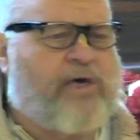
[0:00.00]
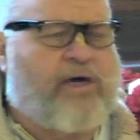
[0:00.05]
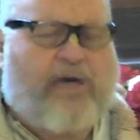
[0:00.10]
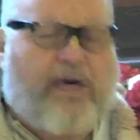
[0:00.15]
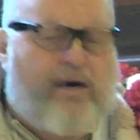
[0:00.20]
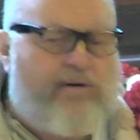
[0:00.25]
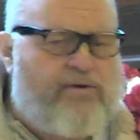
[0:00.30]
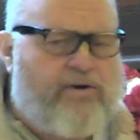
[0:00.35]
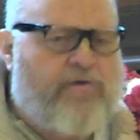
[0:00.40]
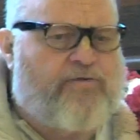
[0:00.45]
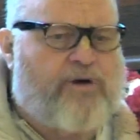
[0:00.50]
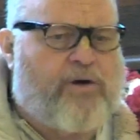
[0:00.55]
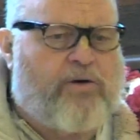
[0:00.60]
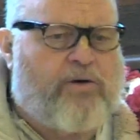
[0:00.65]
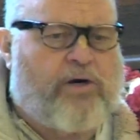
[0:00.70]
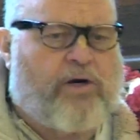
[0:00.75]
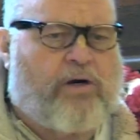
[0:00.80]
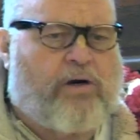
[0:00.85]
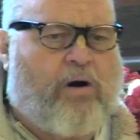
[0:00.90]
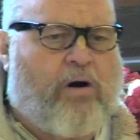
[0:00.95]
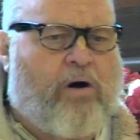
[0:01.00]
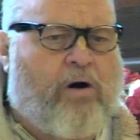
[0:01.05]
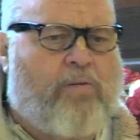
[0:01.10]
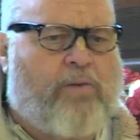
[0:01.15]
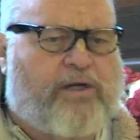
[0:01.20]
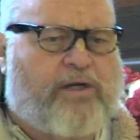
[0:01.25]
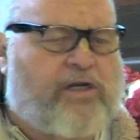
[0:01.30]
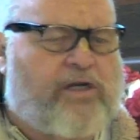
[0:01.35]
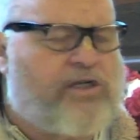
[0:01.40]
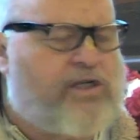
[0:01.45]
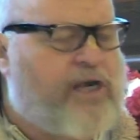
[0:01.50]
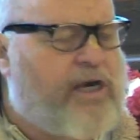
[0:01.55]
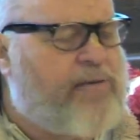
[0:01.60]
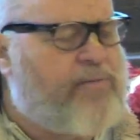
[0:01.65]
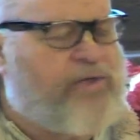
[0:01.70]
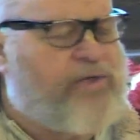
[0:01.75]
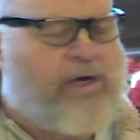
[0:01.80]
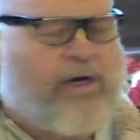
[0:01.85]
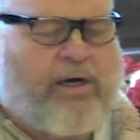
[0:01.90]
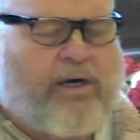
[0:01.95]
Even if you're in a coma, it's the same
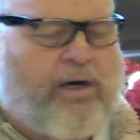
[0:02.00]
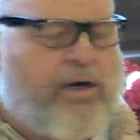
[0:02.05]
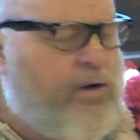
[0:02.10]
thing.